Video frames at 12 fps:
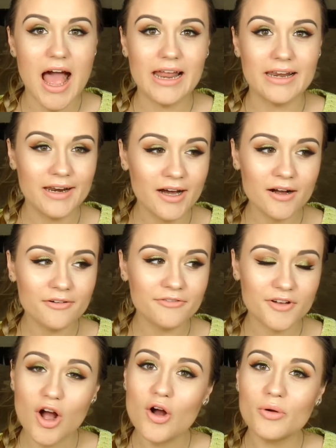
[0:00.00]
I
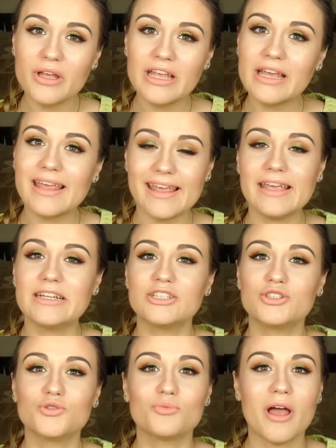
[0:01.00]
love going
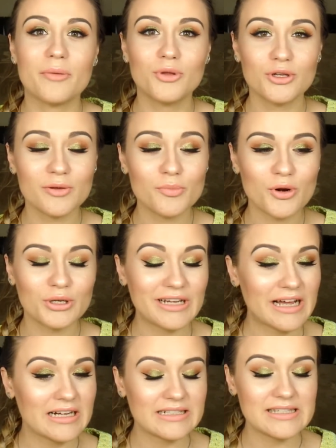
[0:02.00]
into my beauty
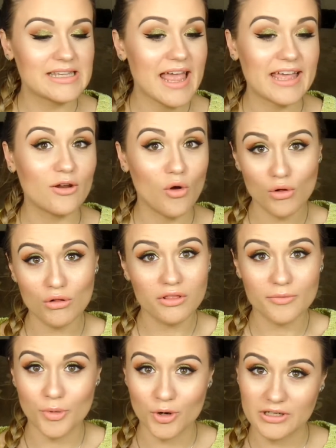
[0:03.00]
products and all
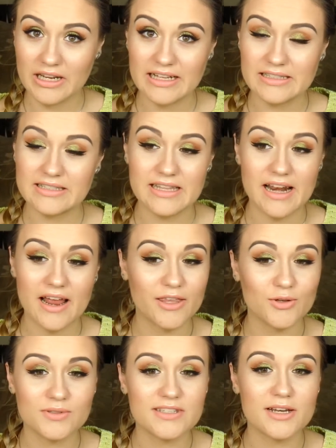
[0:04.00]
the products that I
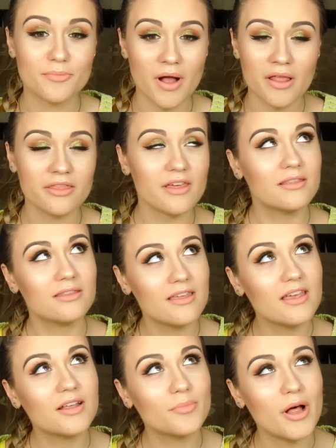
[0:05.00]
use in a month and
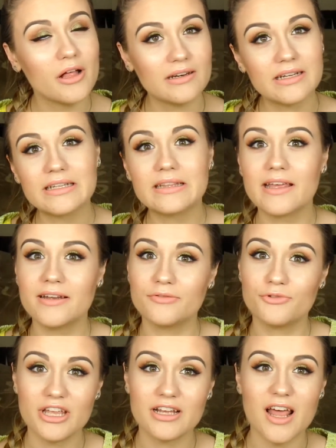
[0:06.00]
think about it
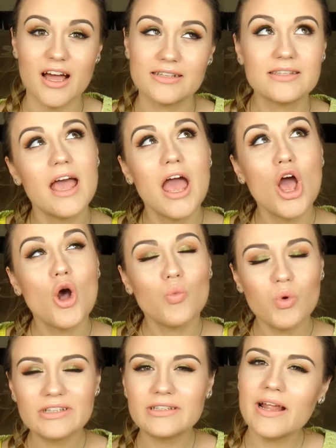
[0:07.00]
and realize
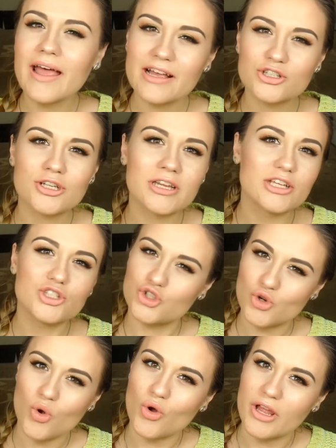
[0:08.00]
what did I actually
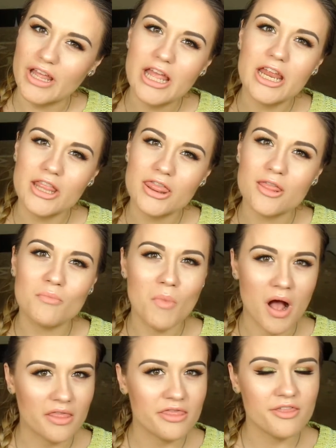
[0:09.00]
enjoy in the
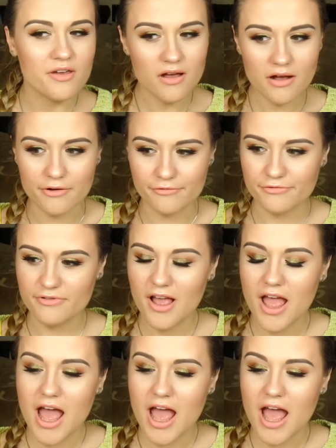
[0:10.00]
month of.